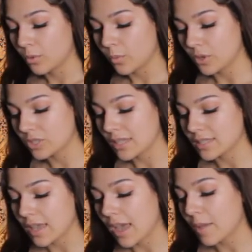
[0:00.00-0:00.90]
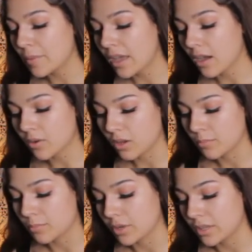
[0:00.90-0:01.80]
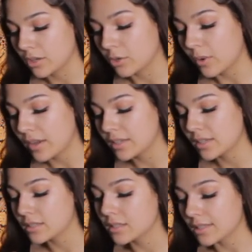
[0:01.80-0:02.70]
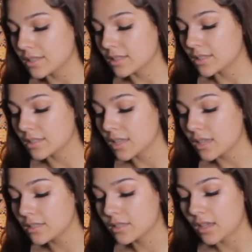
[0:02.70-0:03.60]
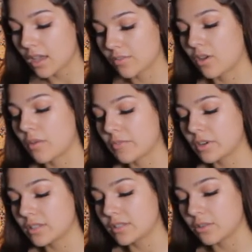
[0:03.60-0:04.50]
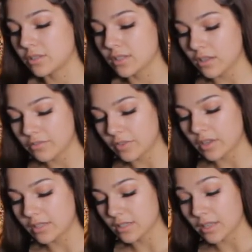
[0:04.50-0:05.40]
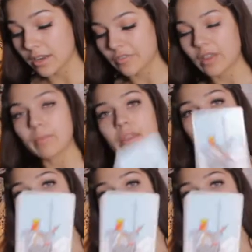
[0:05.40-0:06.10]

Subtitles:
which says a happy outcome, brilliant new ideas that lead to success, have confidence in yourself, and it's clarified by the